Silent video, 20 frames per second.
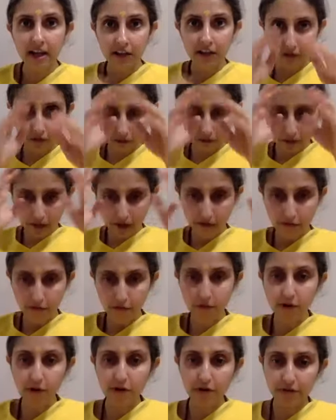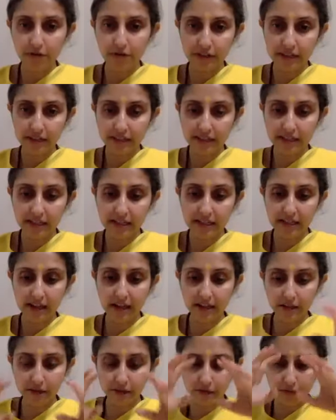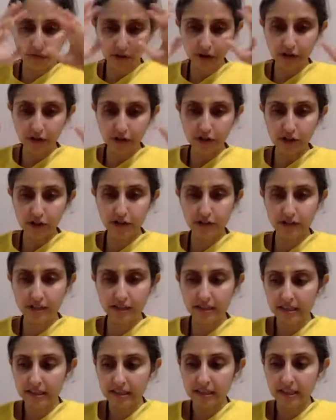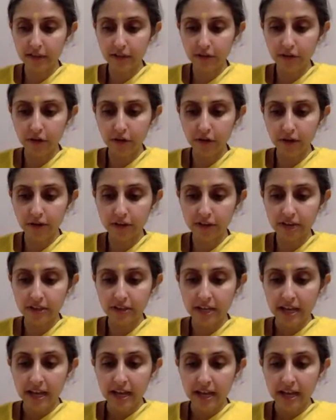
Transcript: So therefore, 16 kinds of functions, 16 thoughts,